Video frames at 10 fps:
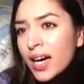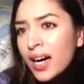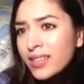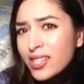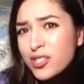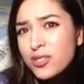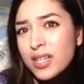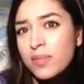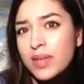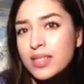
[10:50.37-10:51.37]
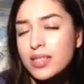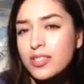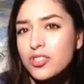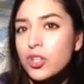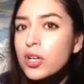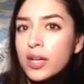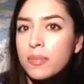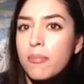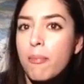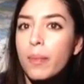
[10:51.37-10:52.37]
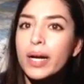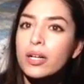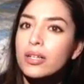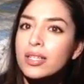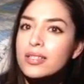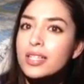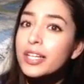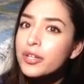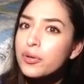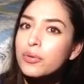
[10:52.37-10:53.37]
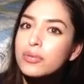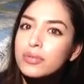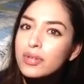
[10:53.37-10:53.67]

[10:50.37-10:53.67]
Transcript: Unless you're like my sister and I barely see you,